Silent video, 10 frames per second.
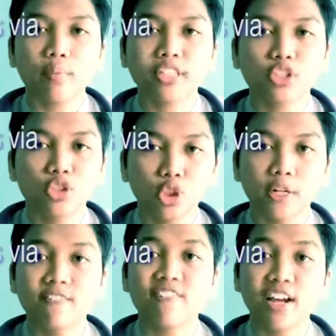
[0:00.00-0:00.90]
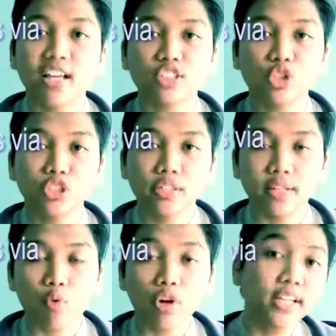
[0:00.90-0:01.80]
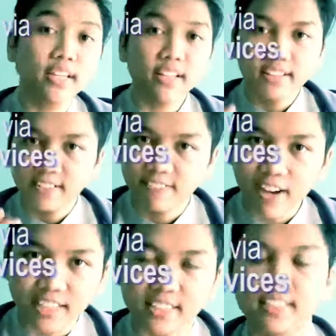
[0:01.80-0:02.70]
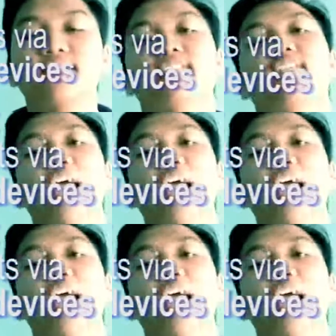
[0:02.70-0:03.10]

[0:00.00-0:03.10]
with the student via social networking devices.